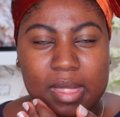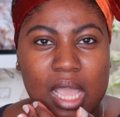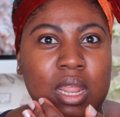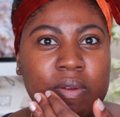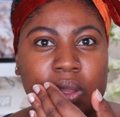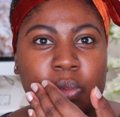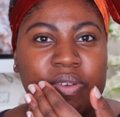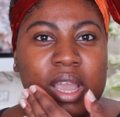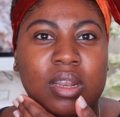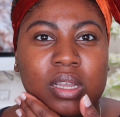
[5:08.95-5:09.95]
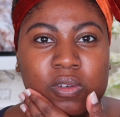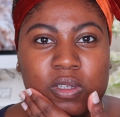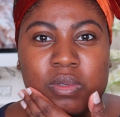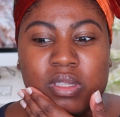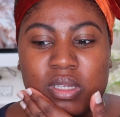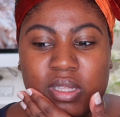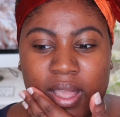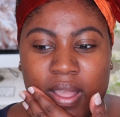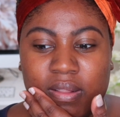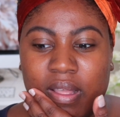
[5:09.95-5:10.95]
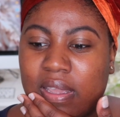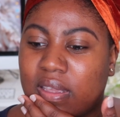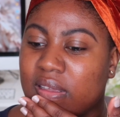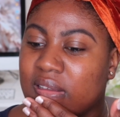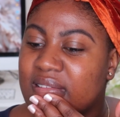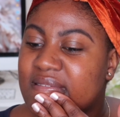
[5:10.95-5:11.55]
and I reckon we've had like Christmas things out like